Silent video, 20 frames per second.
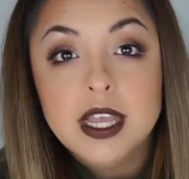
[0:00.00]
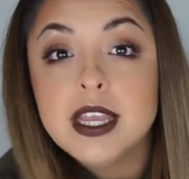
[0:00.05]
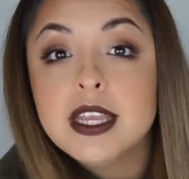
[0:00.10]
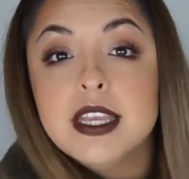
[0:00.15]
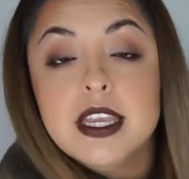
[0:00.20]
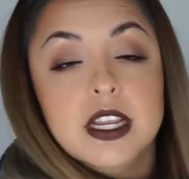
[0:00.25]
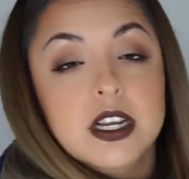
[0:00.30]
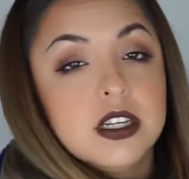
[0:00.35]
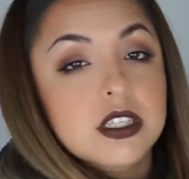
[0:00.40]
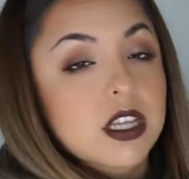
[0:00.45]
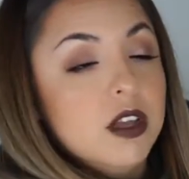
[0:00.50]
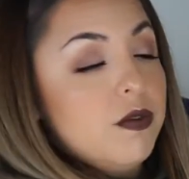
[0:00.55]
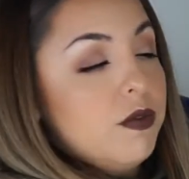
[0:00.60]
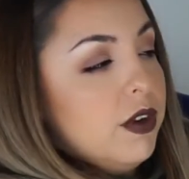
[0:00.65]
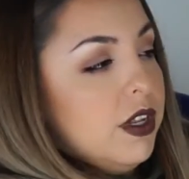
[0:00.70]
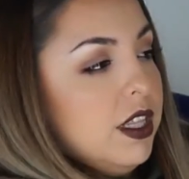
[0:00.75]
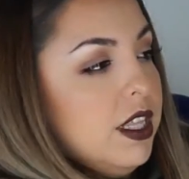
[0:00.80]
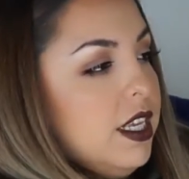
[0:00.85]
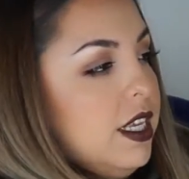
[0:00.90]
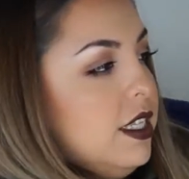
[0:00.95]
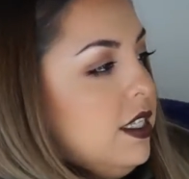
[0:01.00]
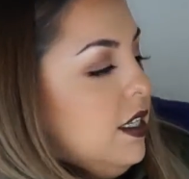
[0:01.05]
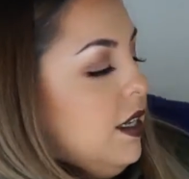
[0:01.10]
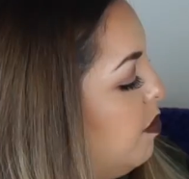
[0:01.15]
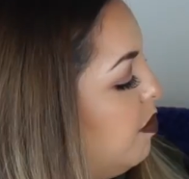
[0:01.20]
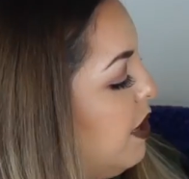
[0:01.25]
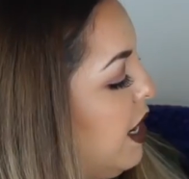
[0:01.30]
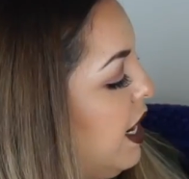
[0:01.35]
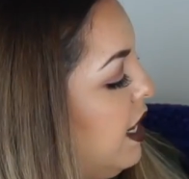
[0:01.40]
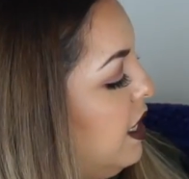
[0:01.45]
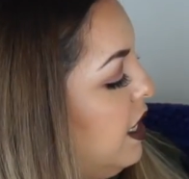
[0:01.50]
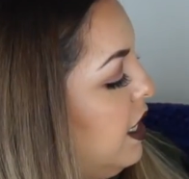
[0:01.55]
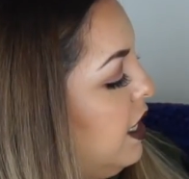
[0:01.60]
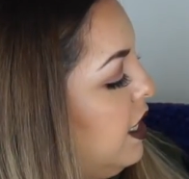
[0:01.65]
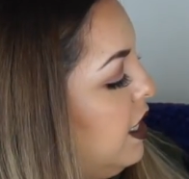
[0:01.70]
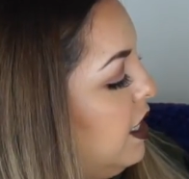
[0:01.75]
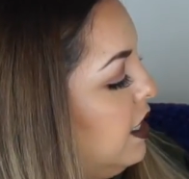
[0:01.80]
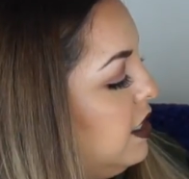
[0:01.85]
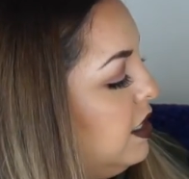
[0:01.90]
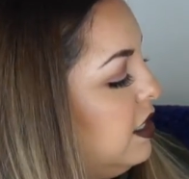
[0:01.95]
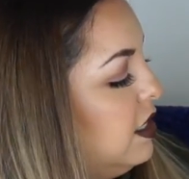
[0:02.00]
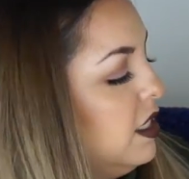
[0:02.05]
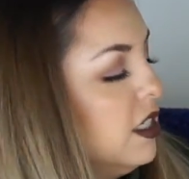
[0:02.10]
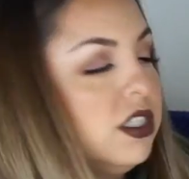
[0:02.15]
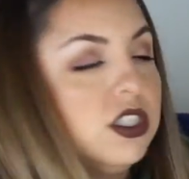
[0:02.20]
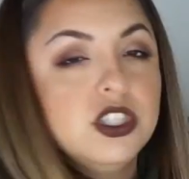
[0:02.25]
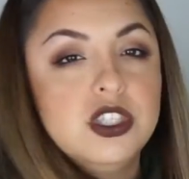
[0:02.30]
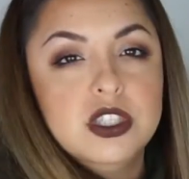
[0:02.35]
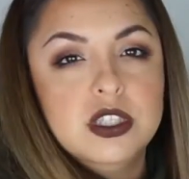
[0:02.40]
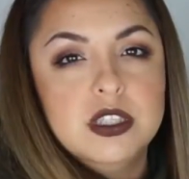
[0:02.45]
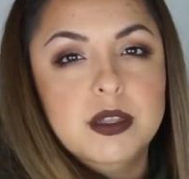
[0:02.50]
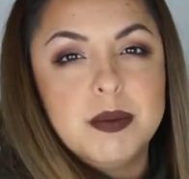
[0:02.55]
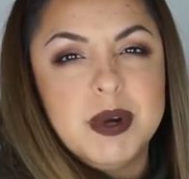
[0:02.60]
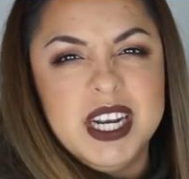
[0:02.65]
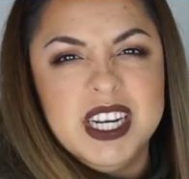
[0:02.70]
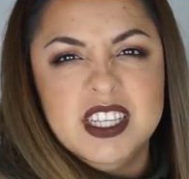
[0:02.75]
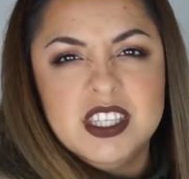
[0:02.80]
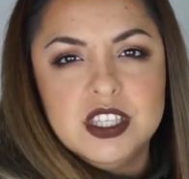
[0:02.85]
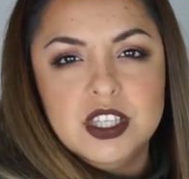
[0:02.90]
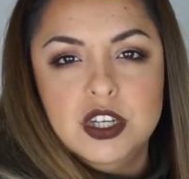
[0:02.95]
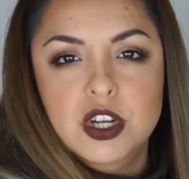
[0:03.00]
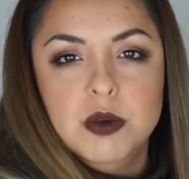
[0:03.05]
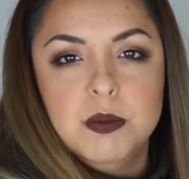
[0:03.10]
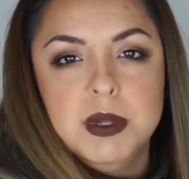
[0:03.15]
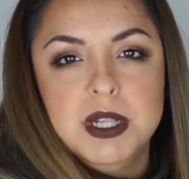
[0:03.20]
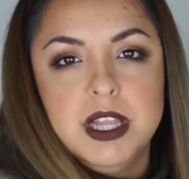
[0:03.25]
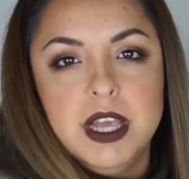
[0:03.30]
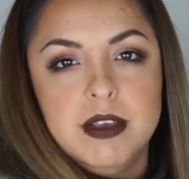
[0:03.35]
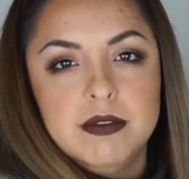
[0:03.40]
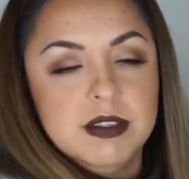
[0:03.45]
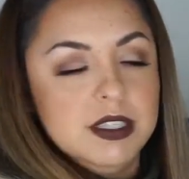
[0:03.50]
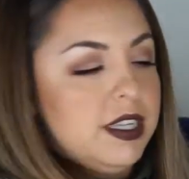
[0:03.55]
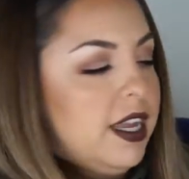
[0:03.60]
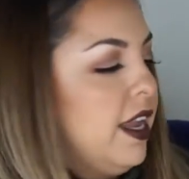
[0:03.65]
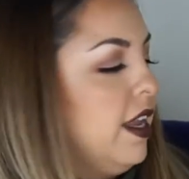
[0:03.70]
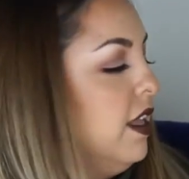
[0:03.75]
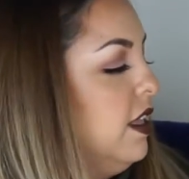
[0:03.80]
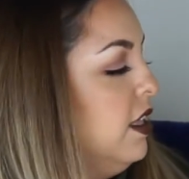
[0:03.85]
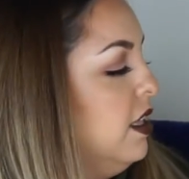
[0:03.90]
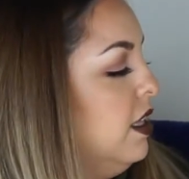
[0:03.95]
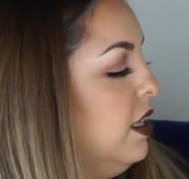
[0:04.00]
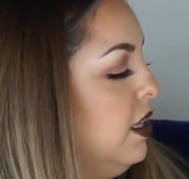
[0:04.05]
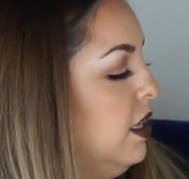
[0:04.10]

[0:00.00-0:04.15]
Get yourself one of these. The brand is Sonoma Lifestyle,